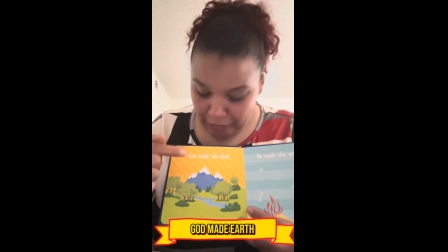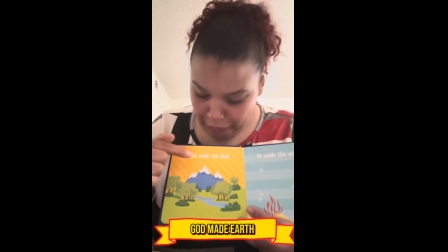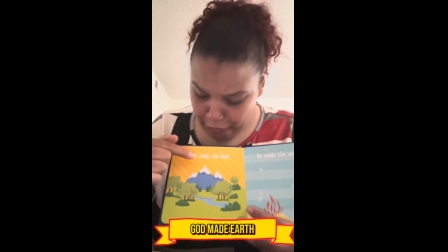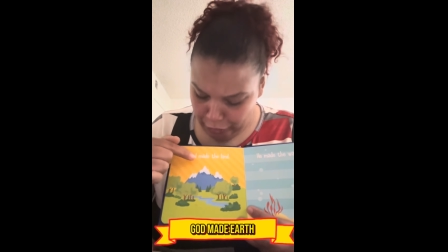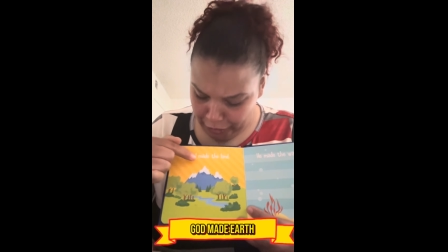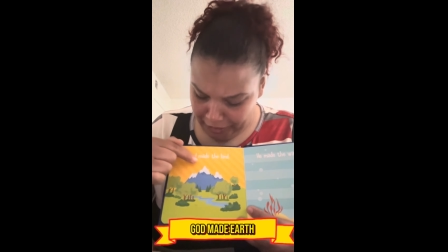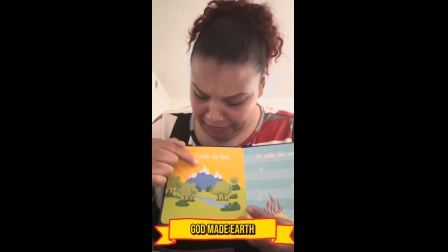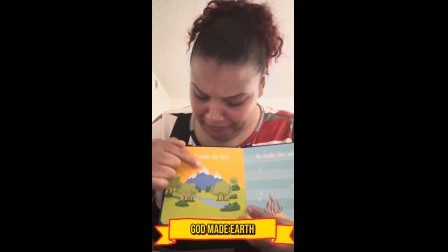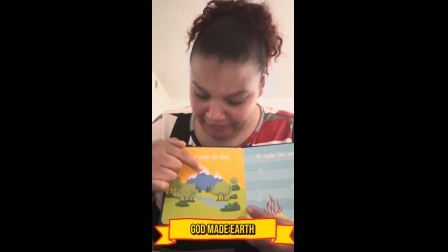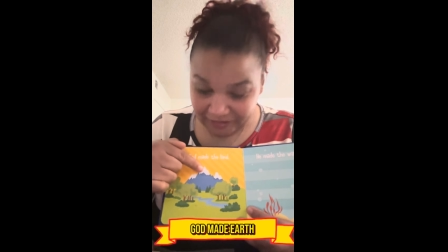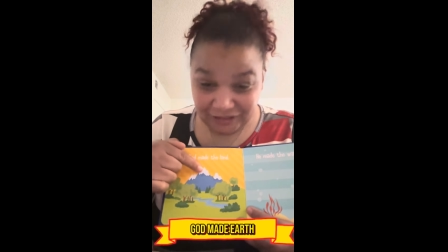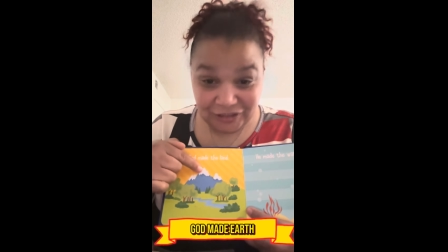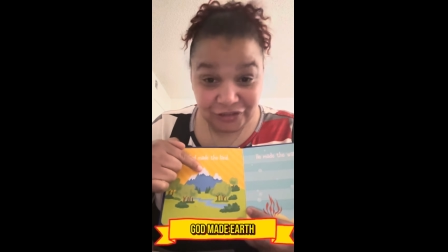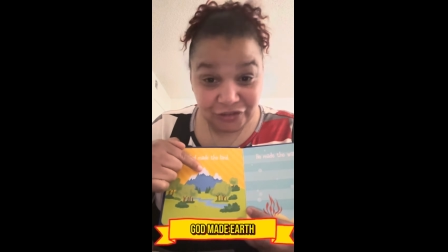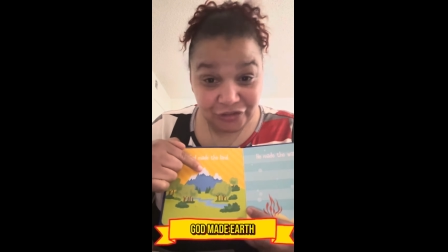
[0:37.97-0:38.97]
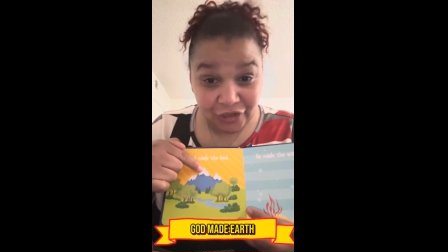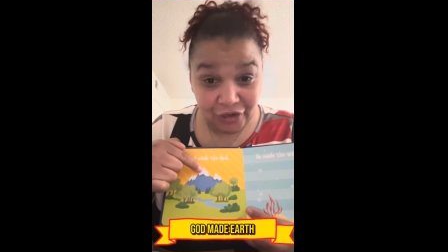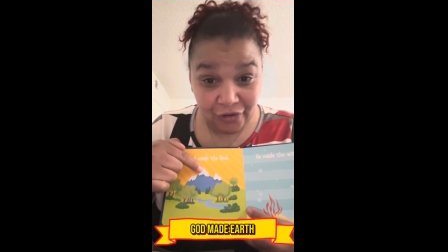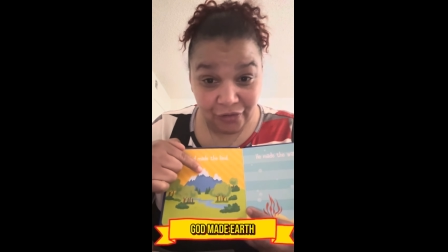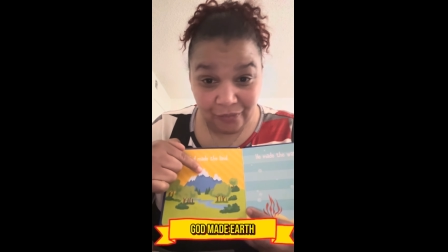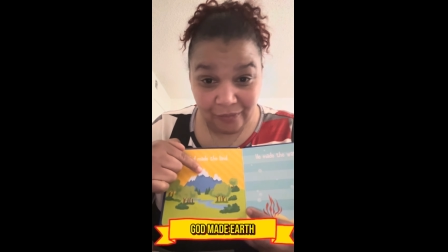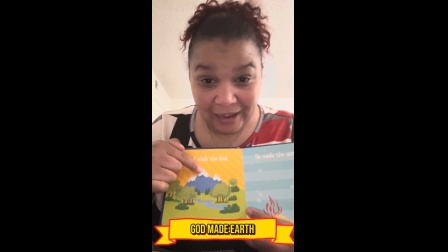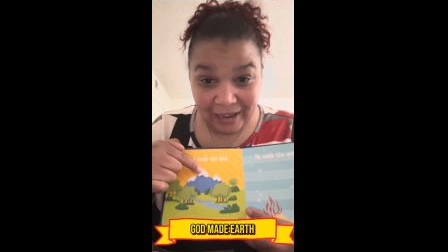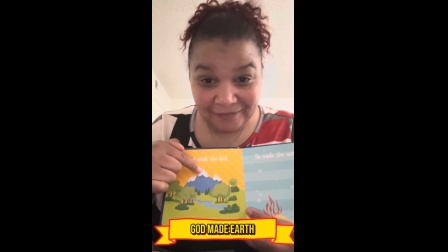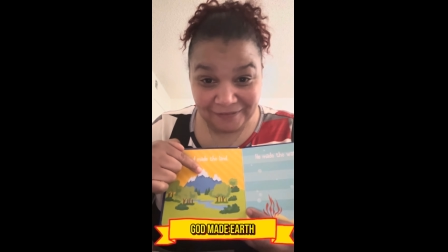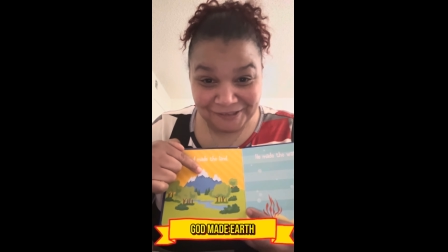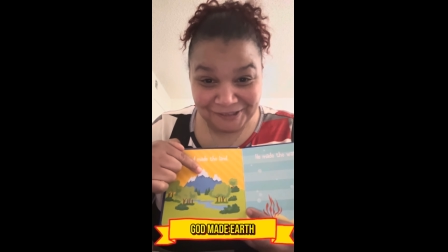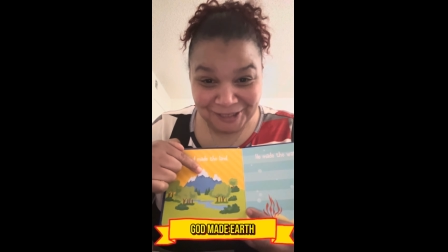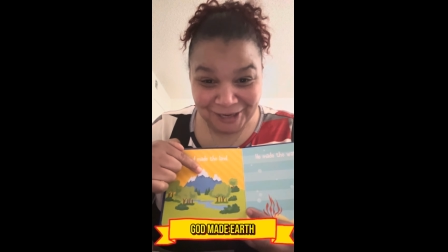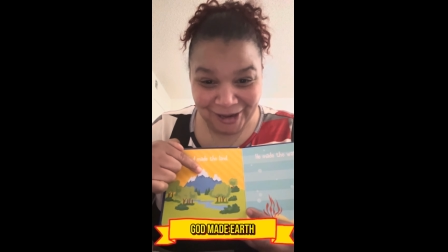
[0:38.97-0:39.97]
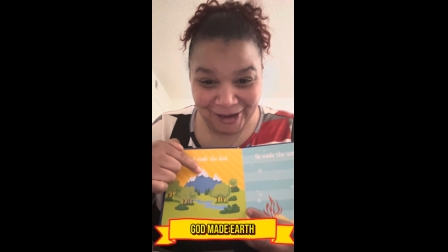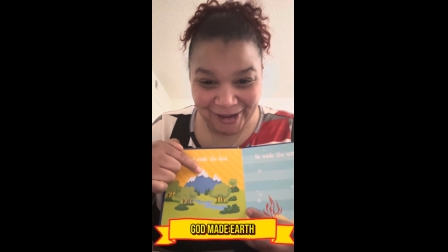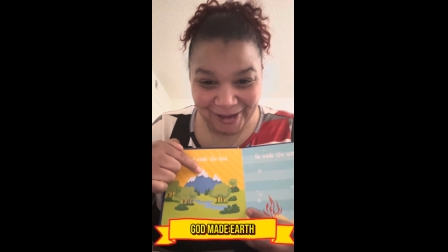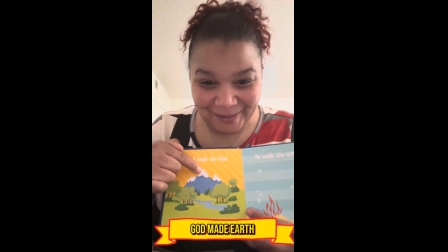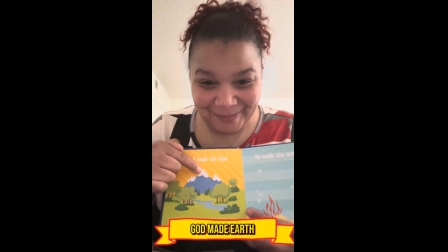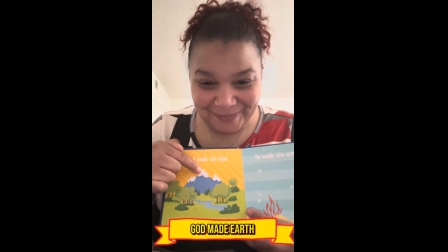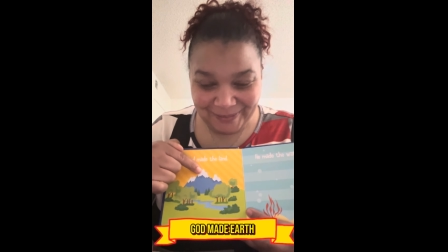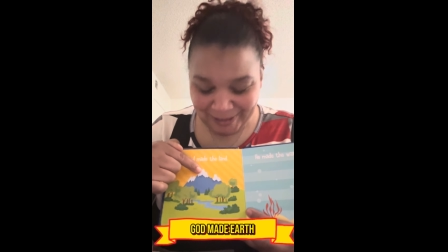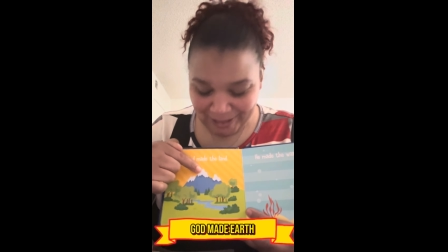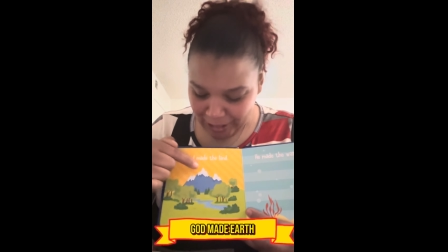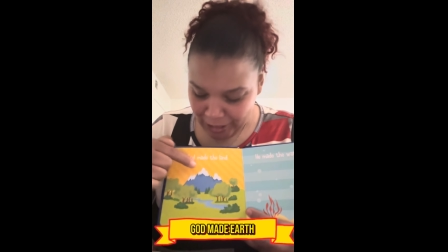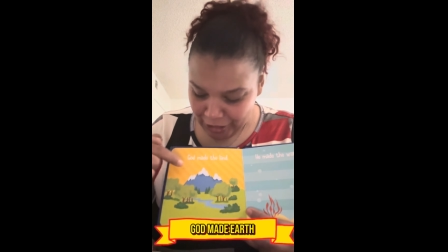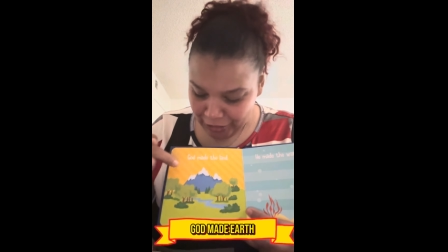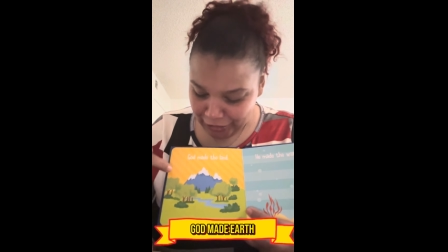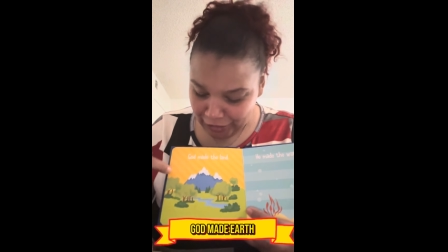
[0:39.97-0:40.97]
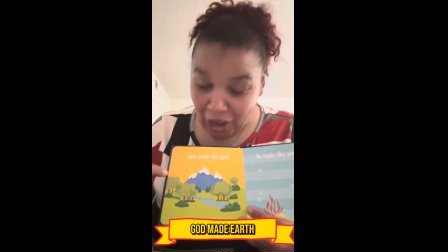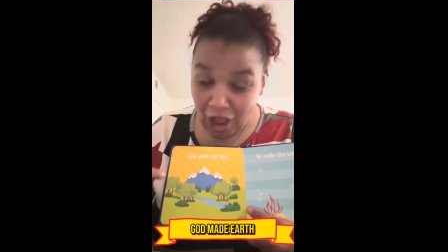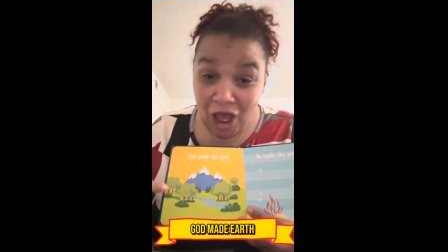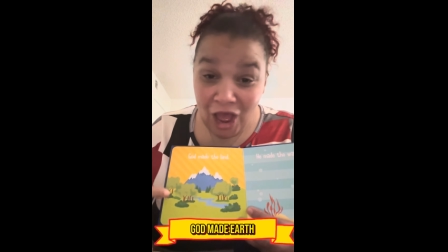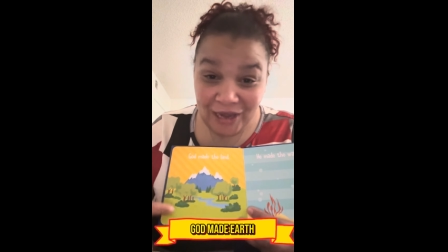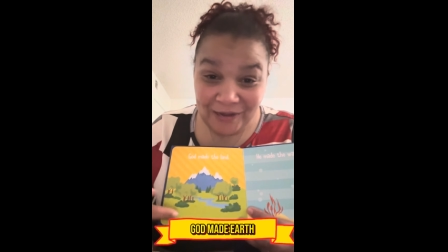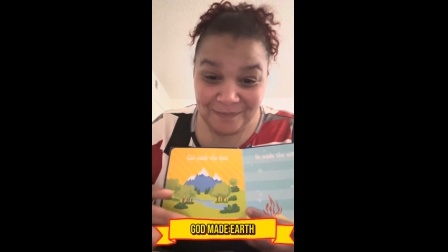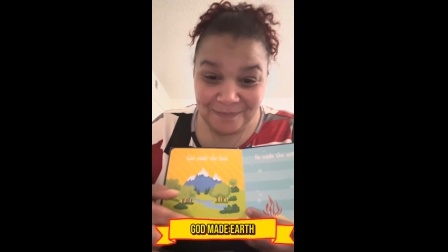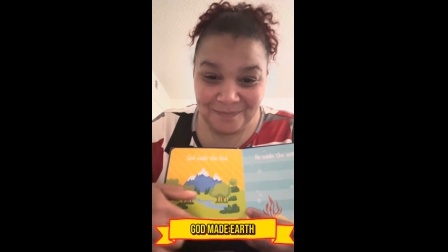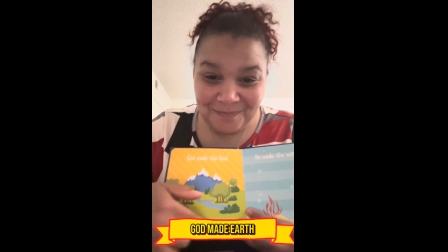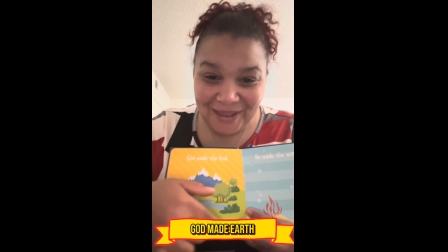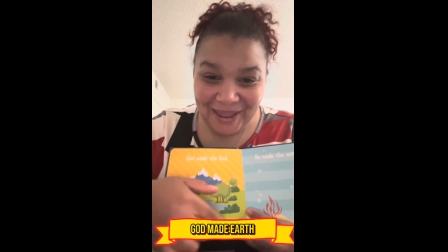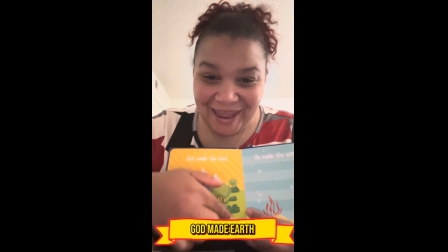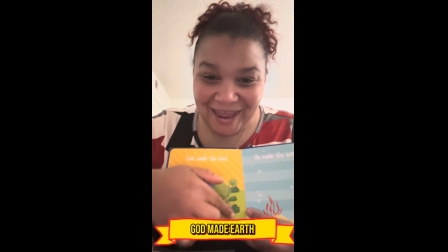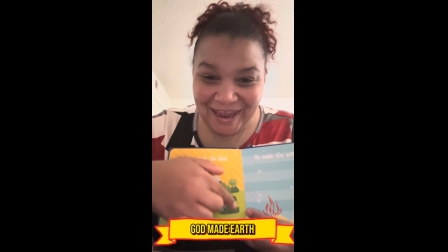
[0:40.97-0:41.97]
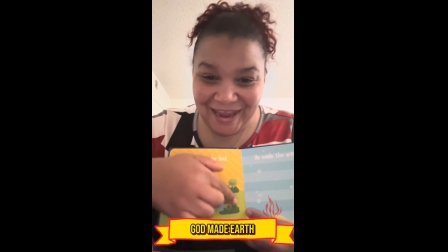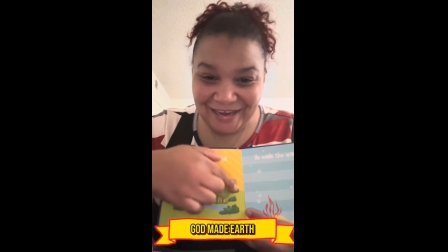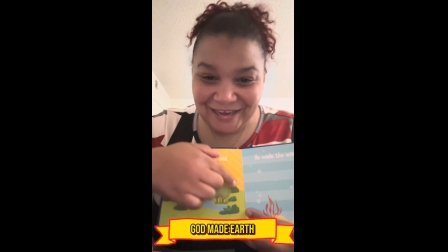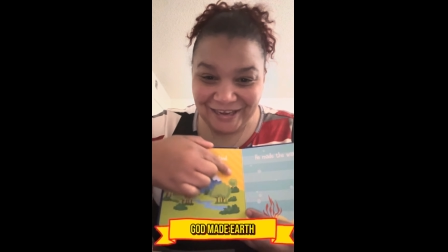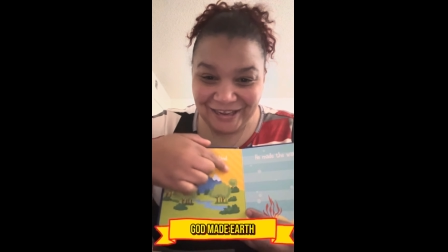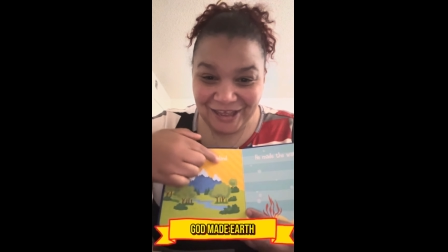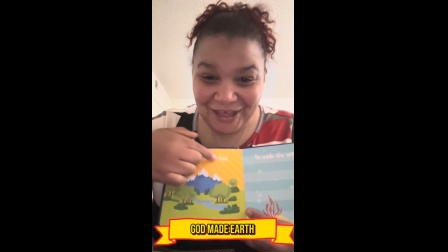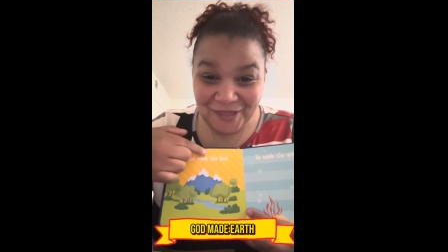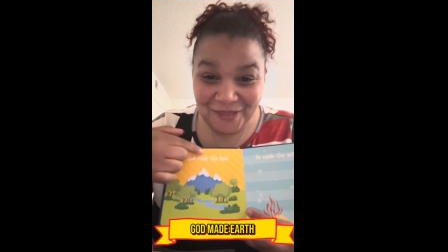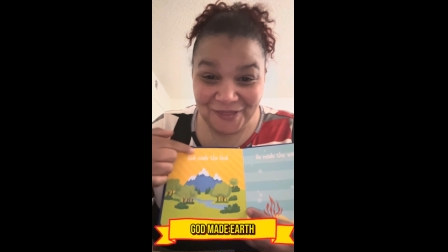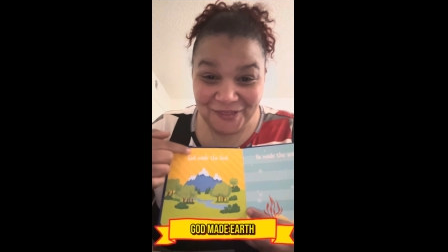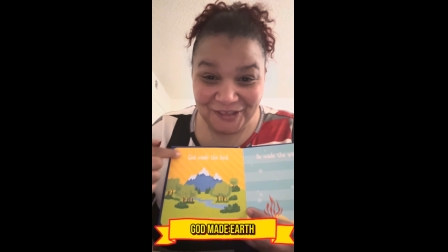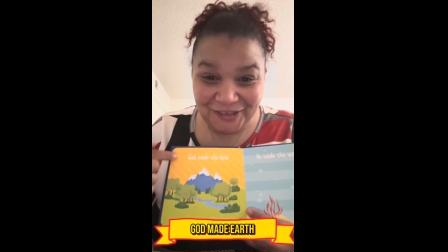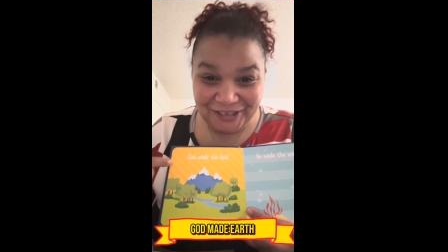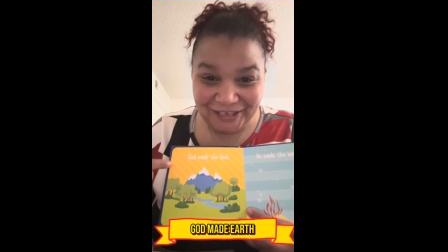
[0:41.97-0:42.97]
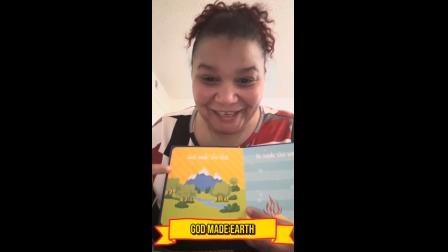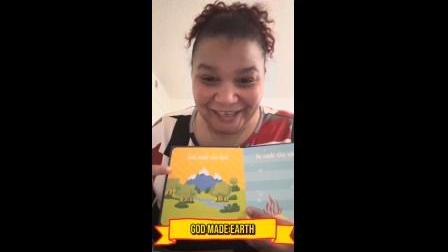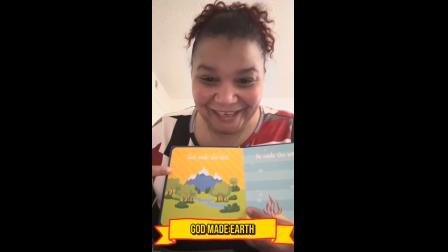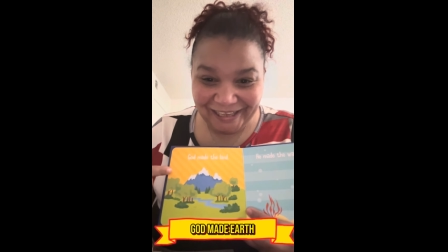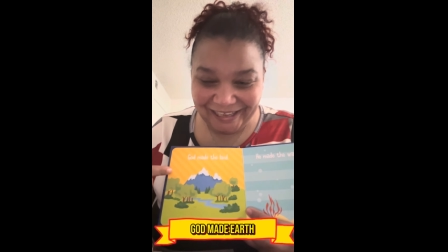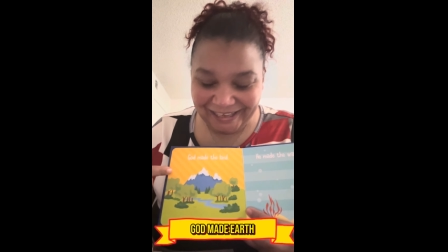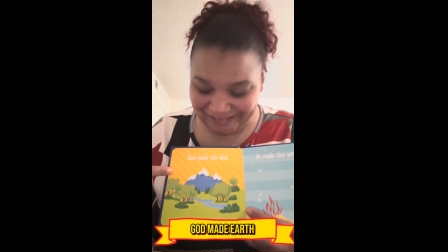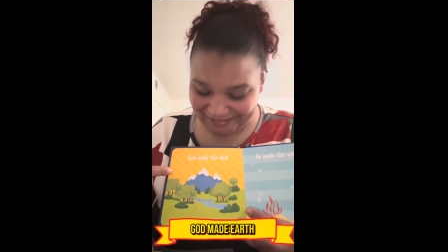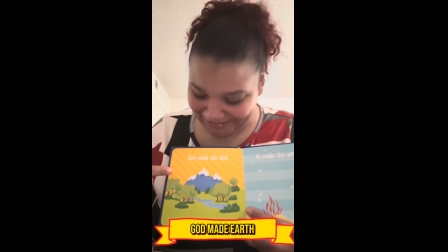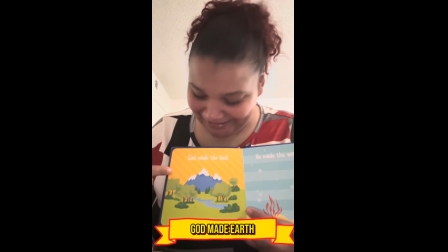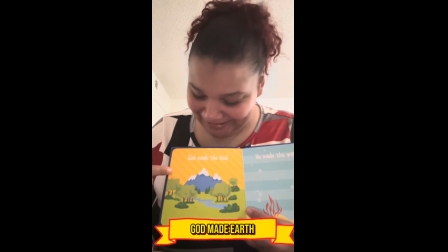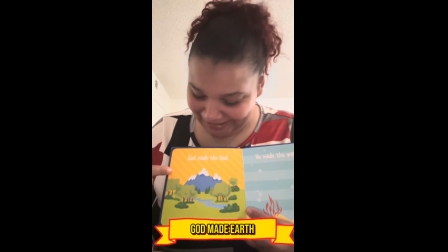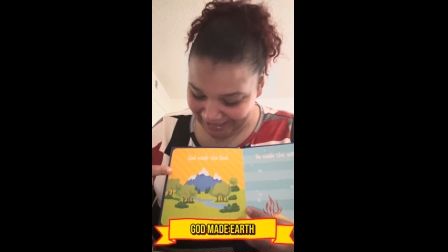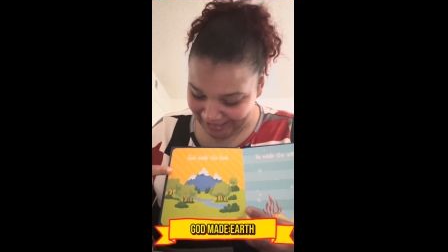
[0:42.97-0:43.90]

Look at the snow at the top. God made the land.